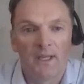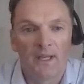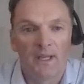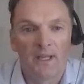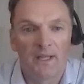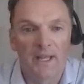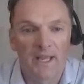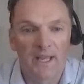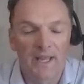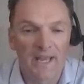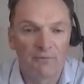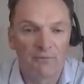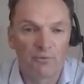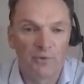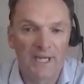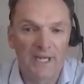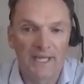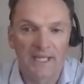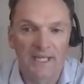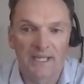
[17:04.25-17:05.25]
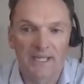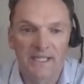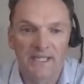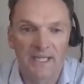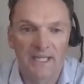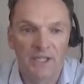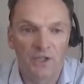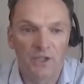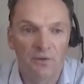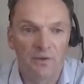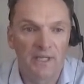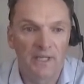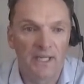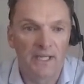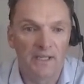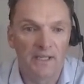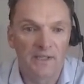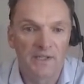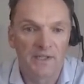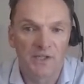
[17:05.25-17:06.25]
And that really continued
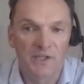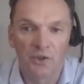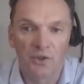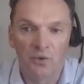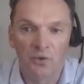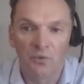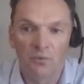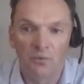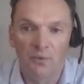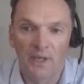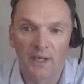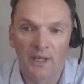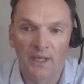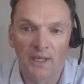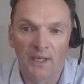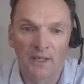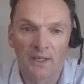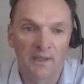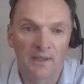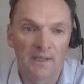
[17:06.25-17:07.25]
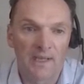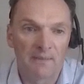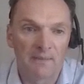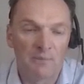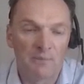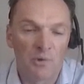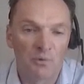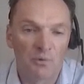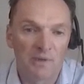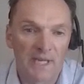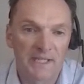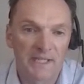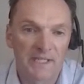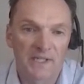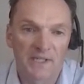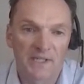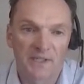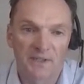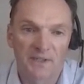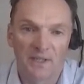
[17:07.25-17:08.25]
into the more
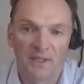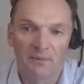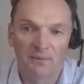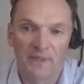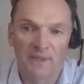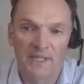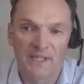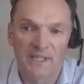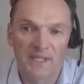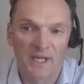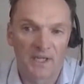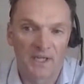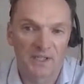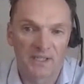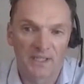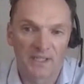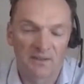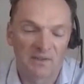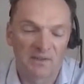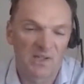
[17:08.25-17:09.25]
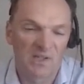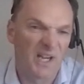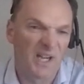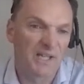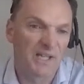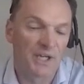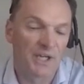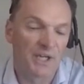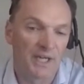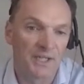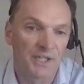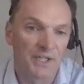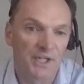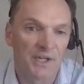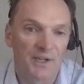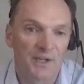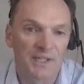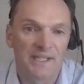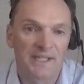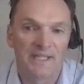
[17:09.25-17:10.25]
latest research, so slight change,
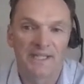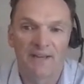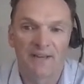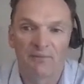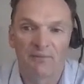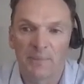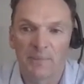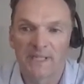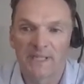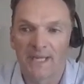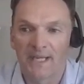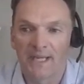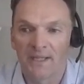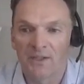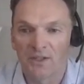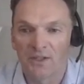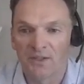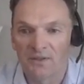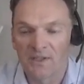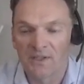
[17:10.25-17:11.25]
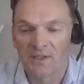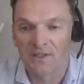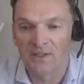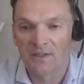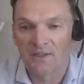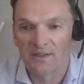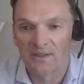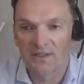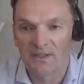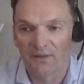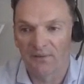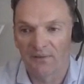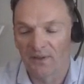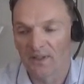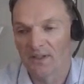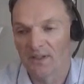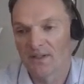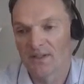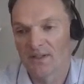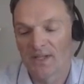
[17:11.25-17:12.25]
97% due to
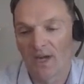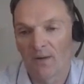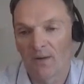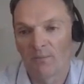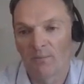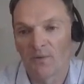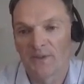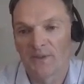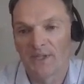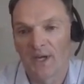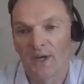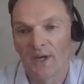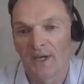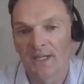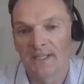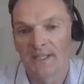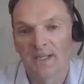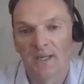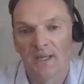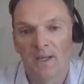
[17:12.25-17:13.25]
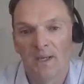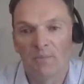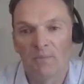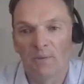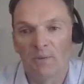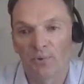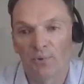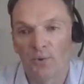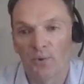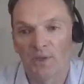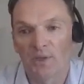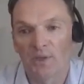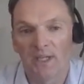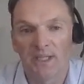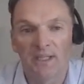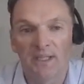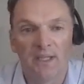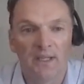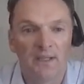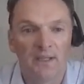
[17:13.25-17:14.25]
different sample size, but
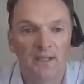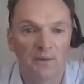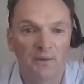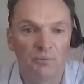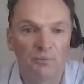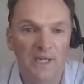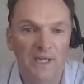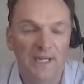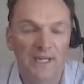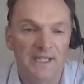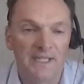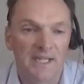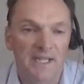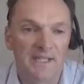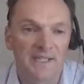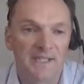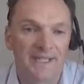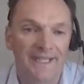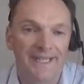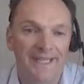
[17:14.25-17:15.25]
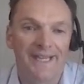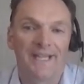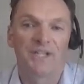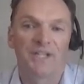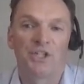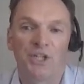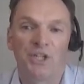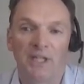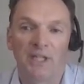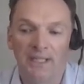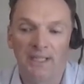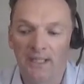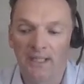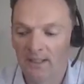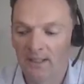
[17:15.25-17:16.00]
broadly, really in terms of the ESG,